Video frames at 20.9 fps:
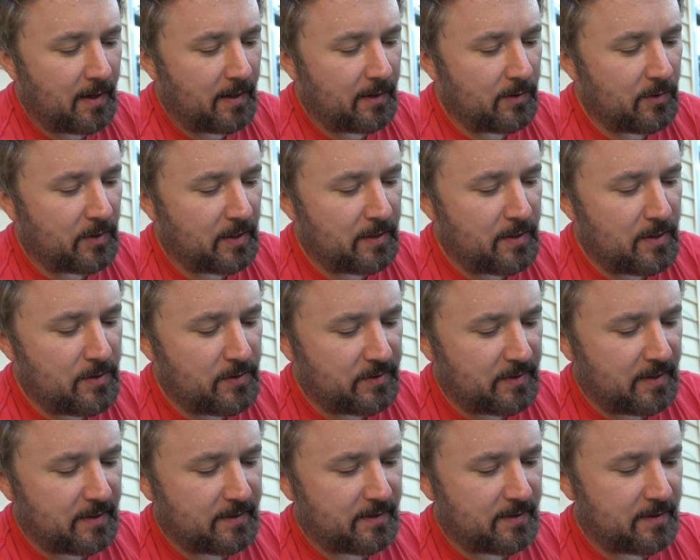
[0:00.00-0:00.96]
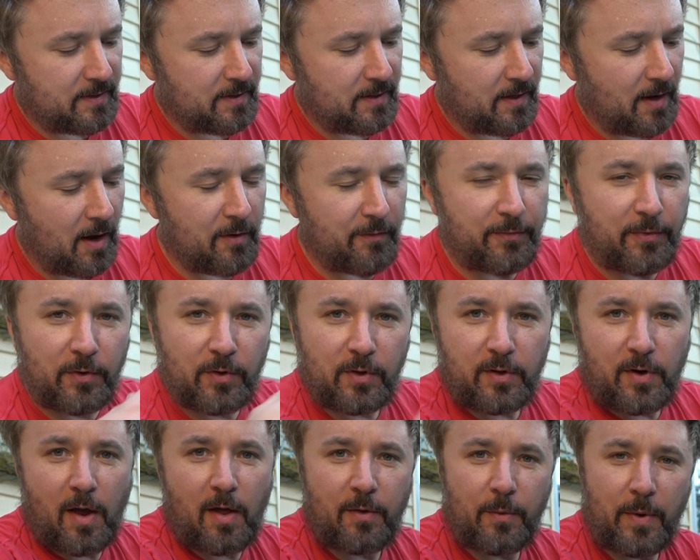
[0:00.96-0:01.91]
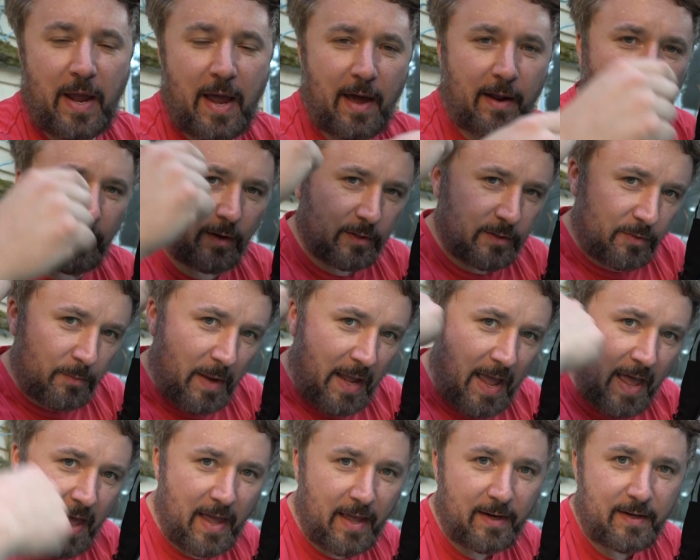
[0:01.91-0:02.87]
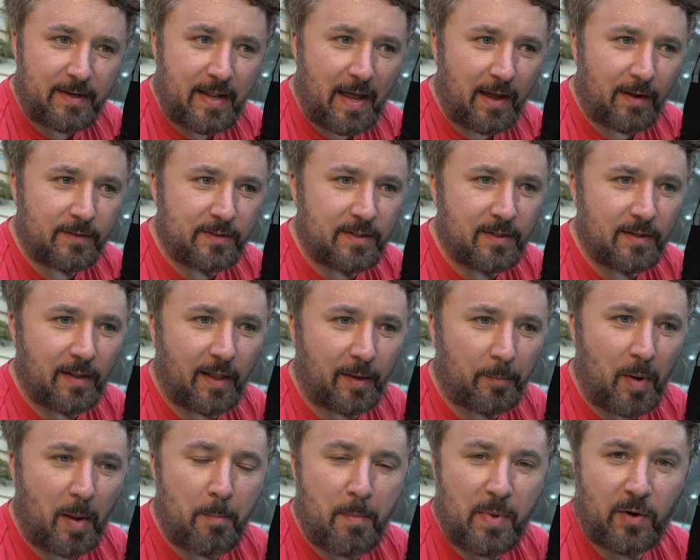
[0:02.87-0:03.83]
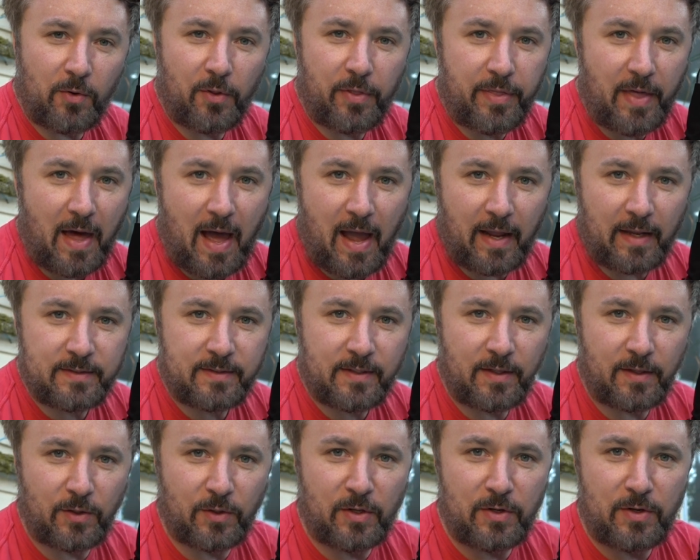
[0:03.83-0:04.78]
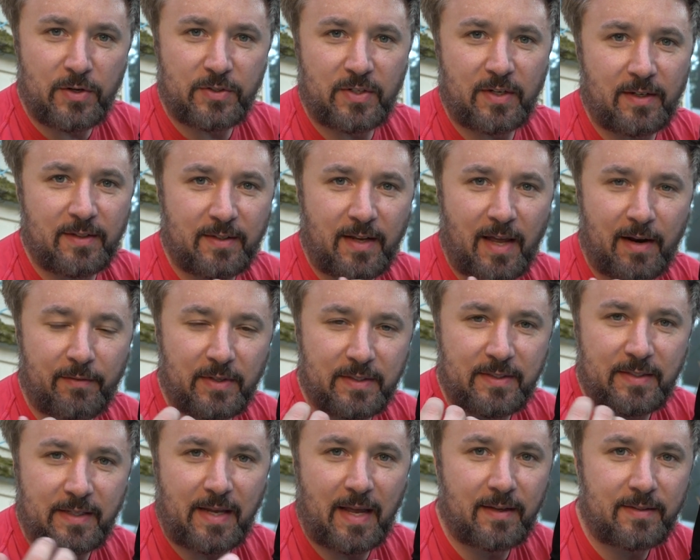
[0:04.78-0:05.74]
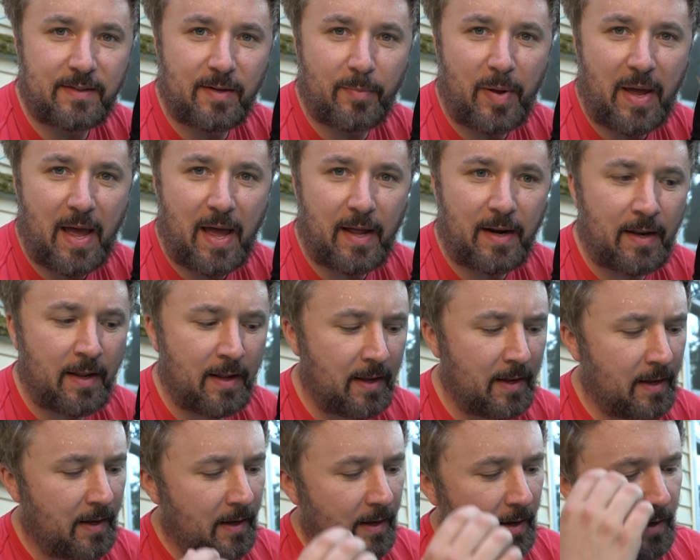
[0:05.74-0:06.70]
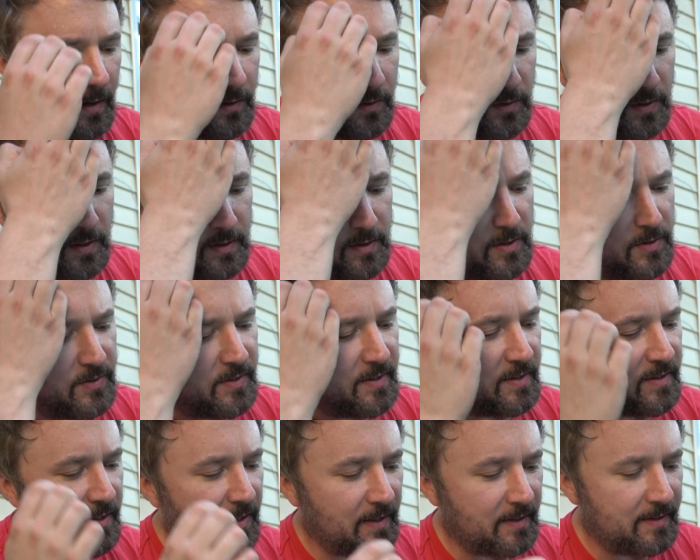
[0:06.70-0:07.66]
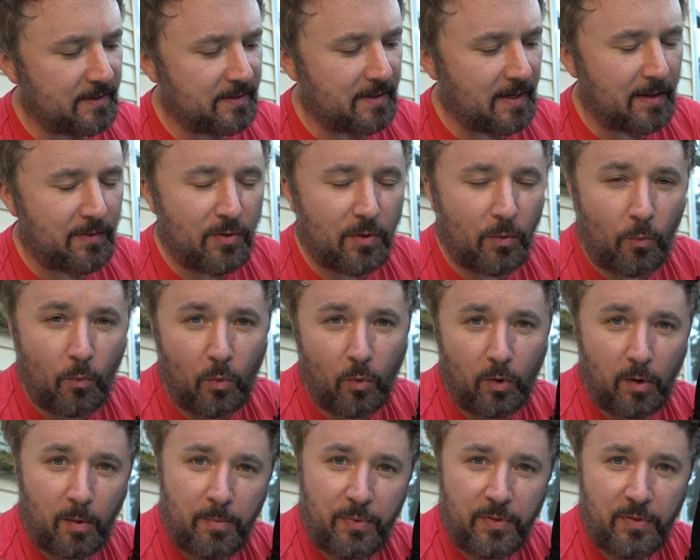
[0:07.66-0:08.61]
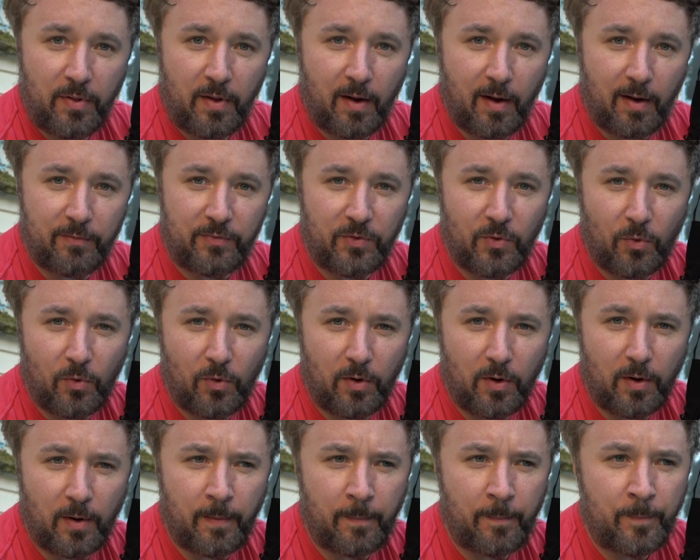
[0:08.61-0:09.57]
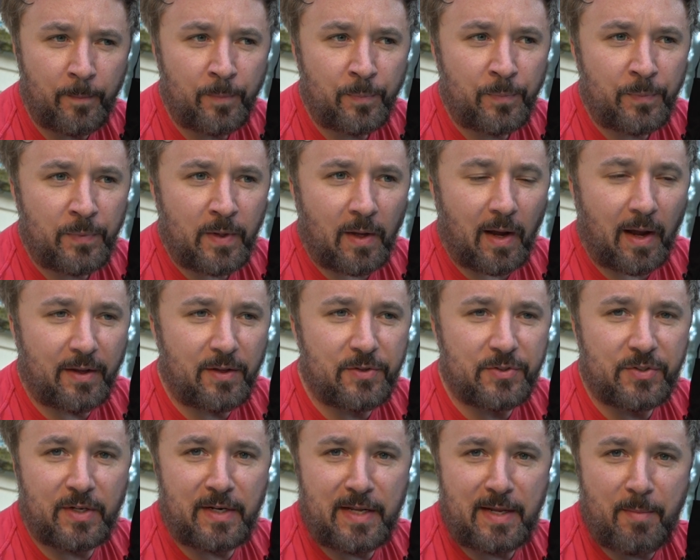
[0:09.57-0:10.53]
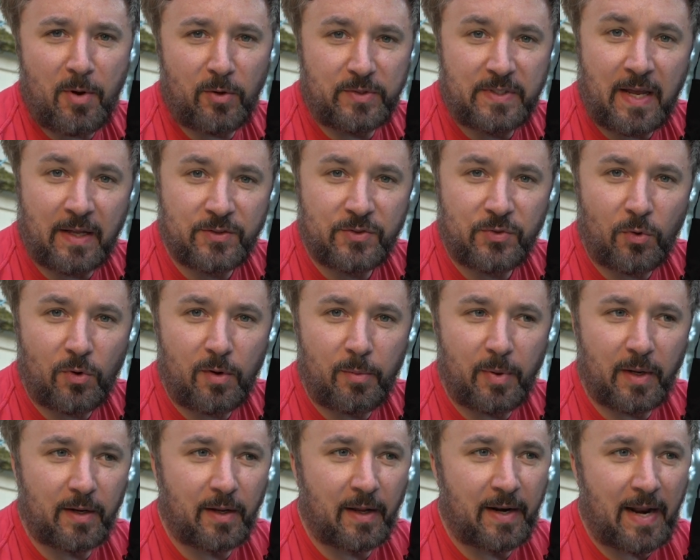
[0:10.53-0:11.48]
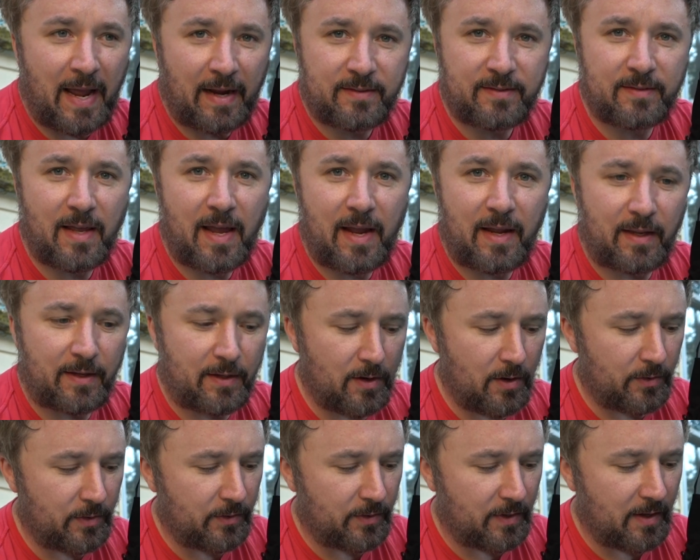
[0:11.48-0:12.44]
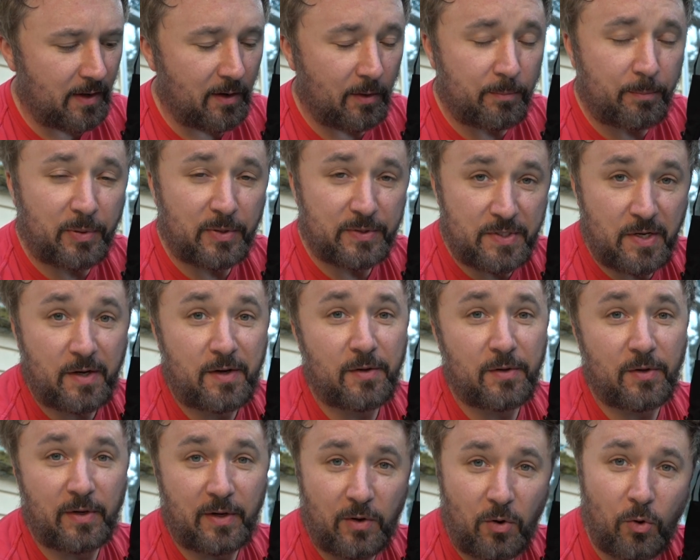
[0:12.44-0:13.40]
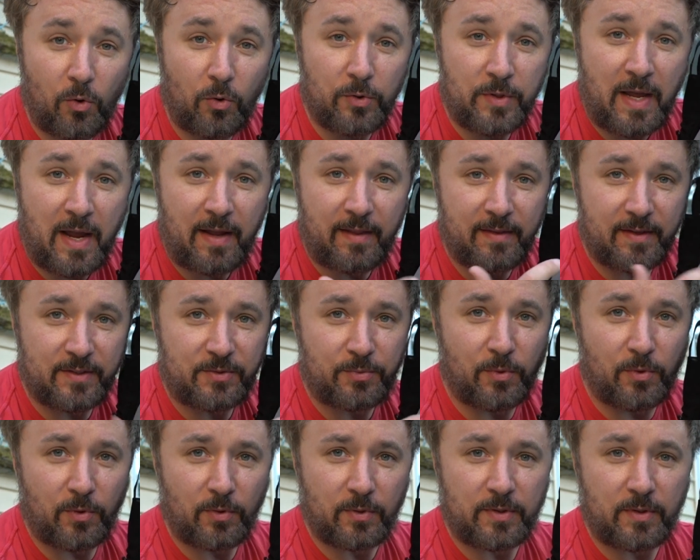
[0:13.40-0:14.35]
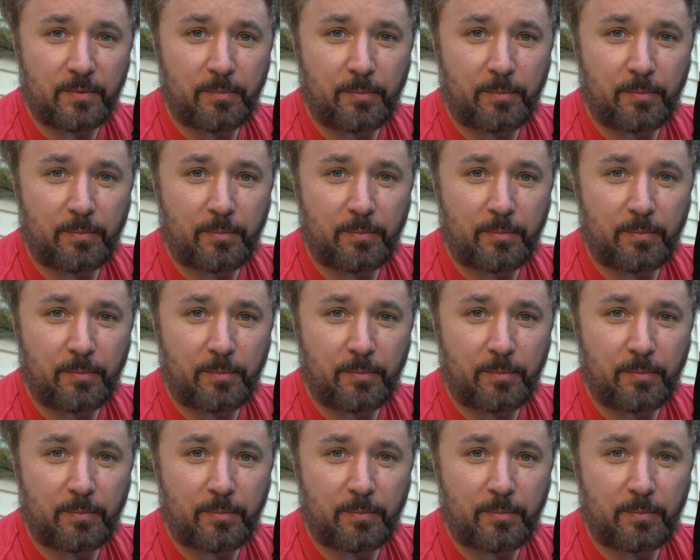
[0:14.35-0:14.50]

You can use this, unfurl it all the way out. It goes from my head down to like my middle thighs. You can use it as kind of a siesta pad. You can use it to extend the warmth of your, I use a Nemo Tensor, but an X-Lite, you know, on a particularly cold night, this will,